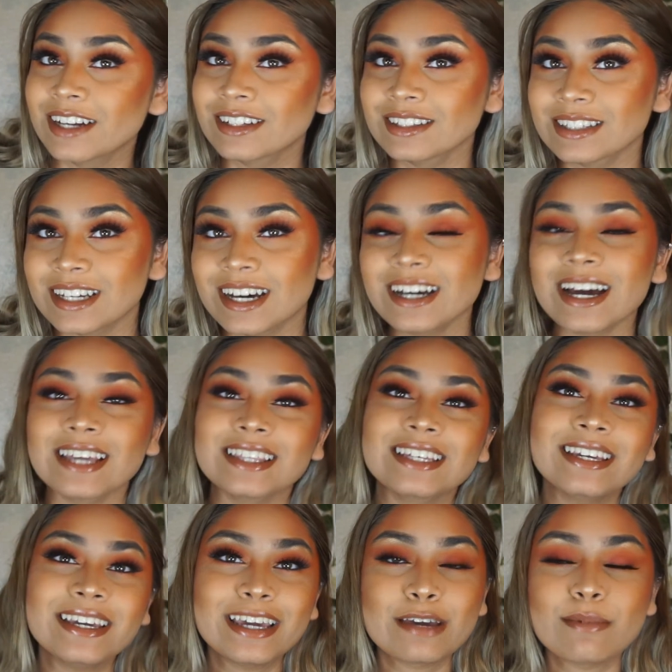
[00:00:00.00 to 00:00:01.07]
Look, I think
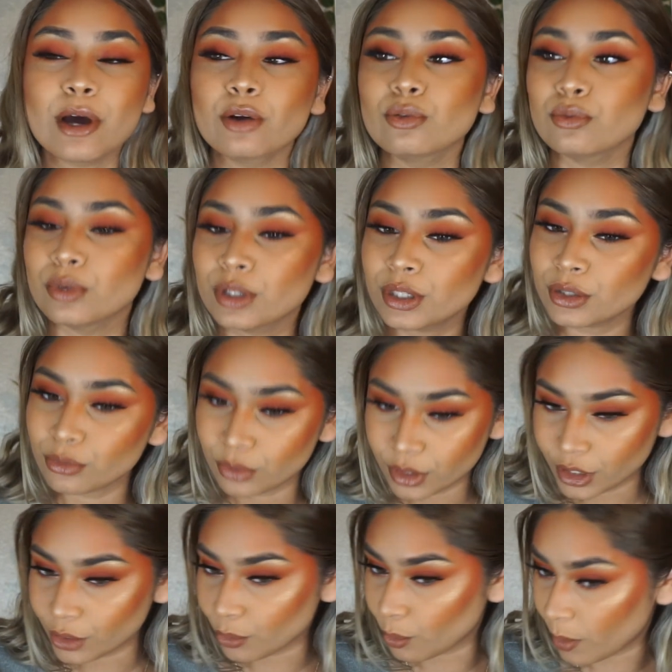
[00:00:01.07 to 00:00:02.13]
it came out
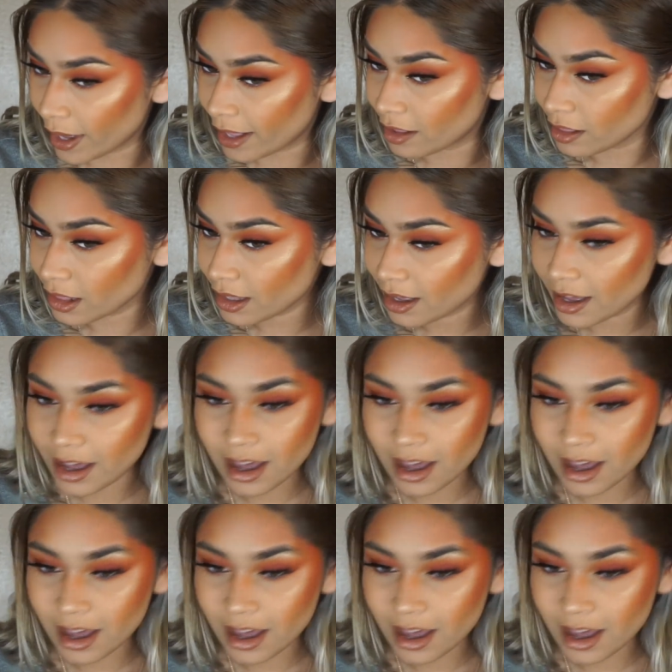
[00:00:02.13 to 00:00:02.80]
really well.